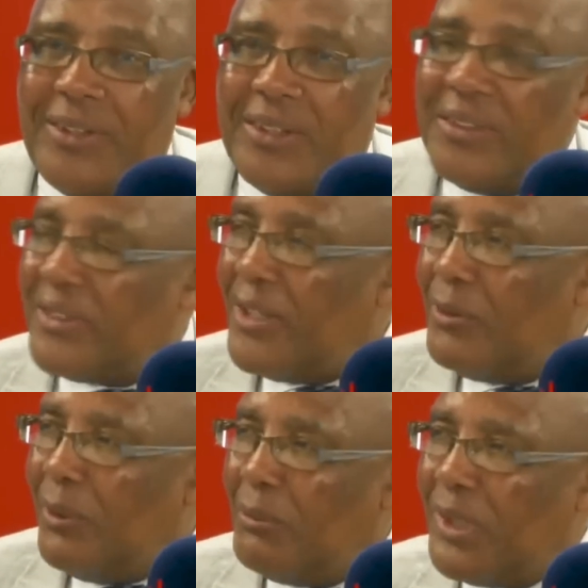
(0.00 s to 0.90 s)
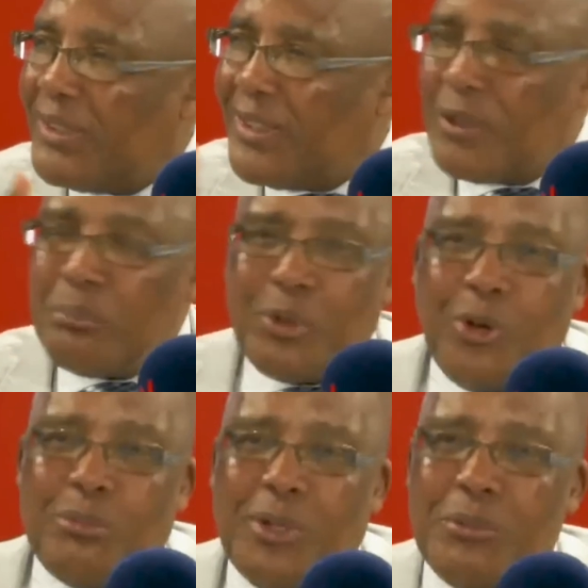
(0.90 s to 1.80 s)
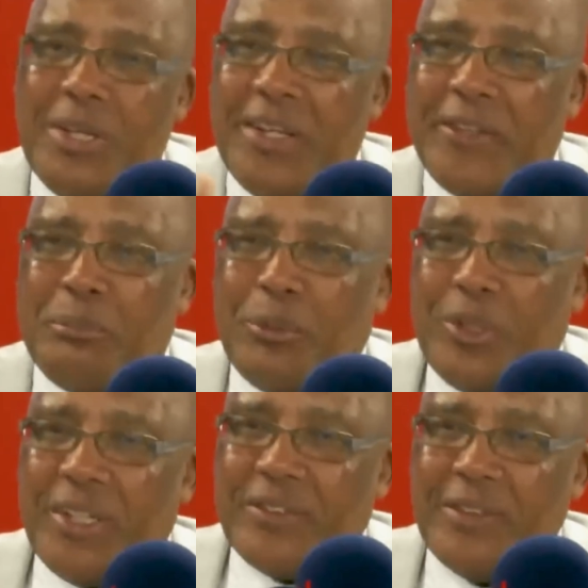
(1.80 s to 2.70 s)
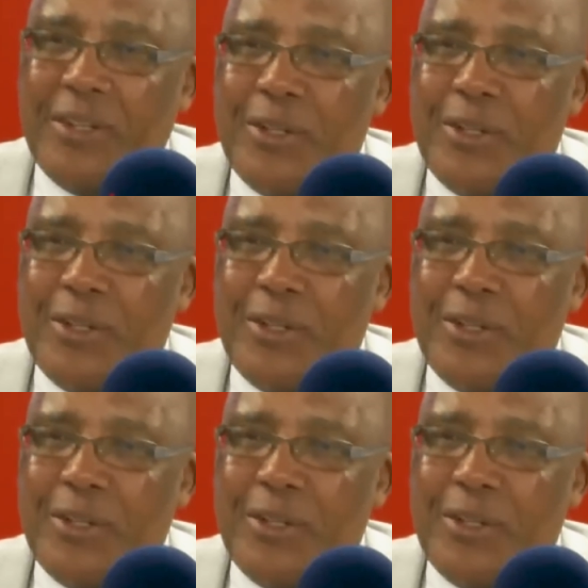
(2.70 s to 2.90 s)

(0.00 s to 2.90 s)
and say, no, man, there's a problem here at the borders.